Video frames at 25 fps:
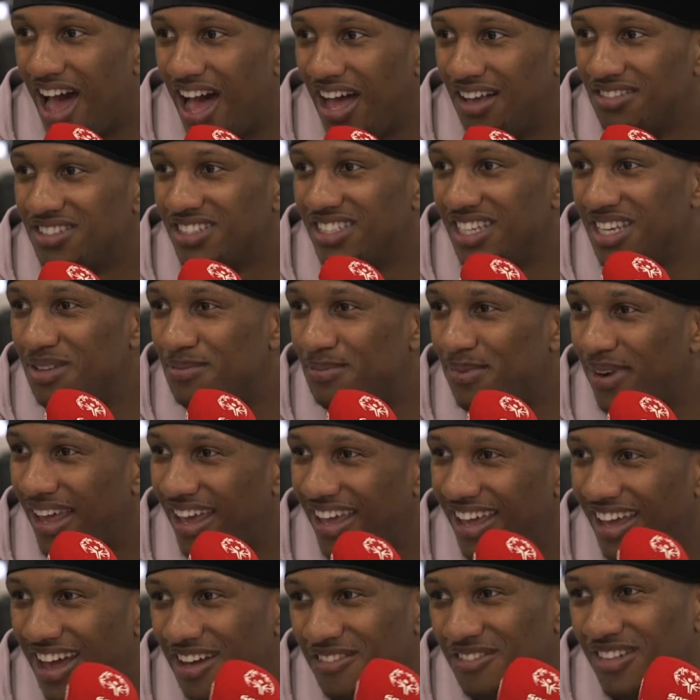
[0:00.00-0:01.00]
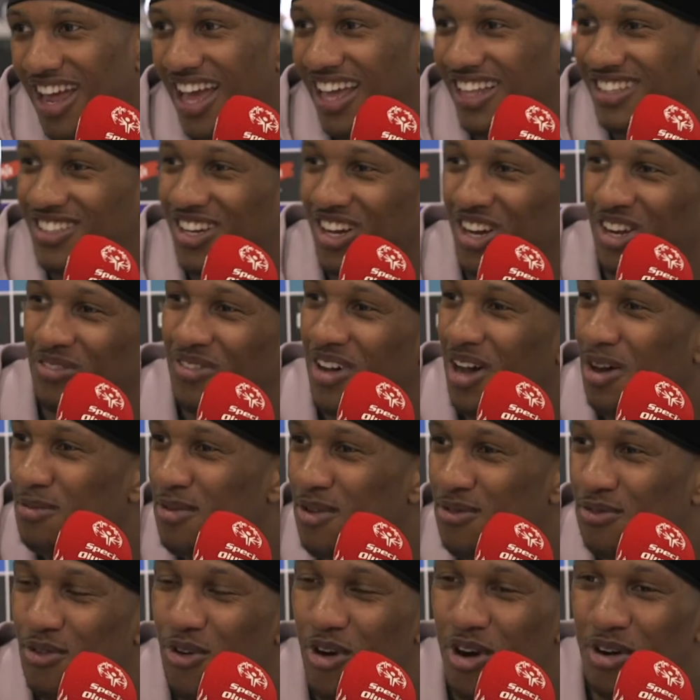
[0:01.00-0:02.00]
I've seen play. I'm not talking about
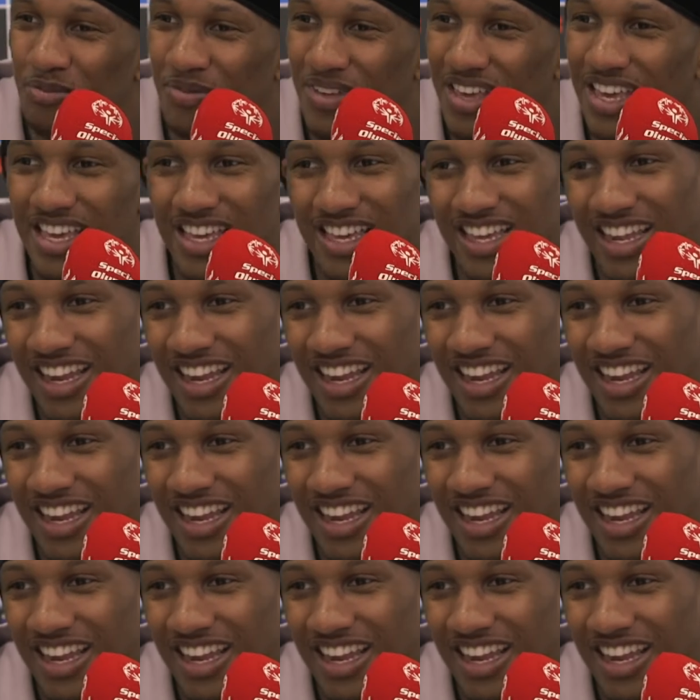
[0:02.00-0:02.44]
before me.